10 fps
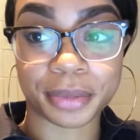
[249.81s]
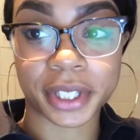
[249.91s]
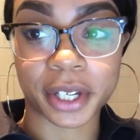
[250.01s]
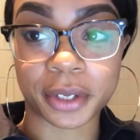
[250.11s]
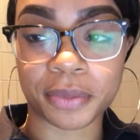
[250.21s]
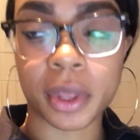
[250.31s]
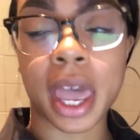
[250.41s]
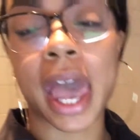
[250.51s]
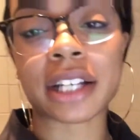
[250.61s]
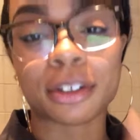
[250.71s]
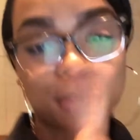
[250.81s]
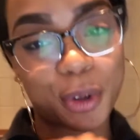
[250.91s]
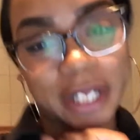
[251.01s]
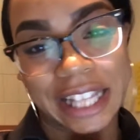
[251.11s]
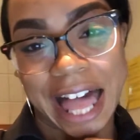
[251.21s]
So actually I'm
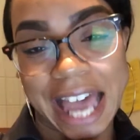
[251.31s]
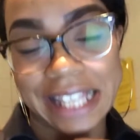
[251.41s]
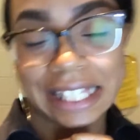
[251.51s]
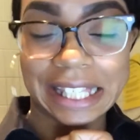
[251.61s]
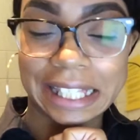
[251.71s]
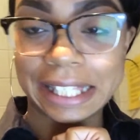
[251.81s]
going to class.